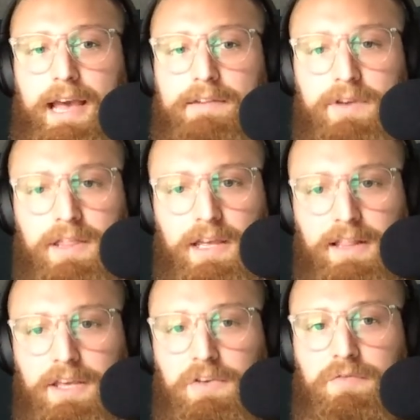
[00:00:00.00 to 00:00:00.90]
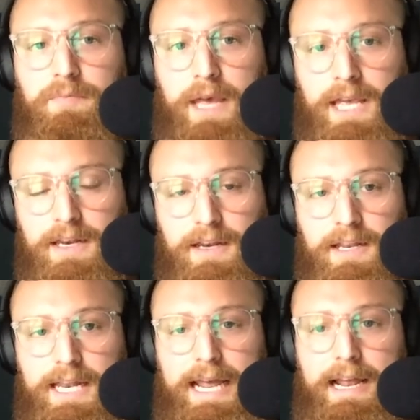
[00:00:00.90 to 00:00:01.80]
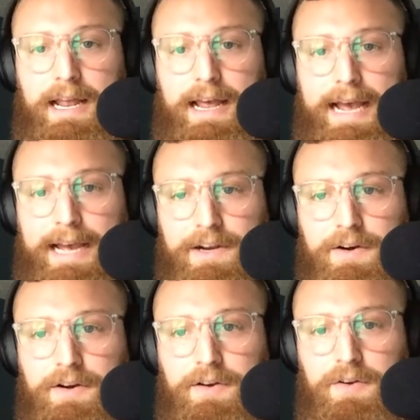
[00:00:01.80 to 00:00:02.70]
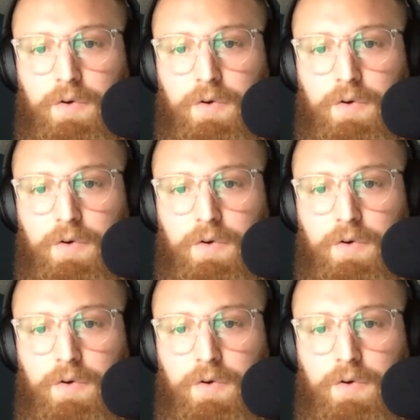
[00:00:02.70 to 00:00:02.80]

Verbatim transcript: everything that you've been at your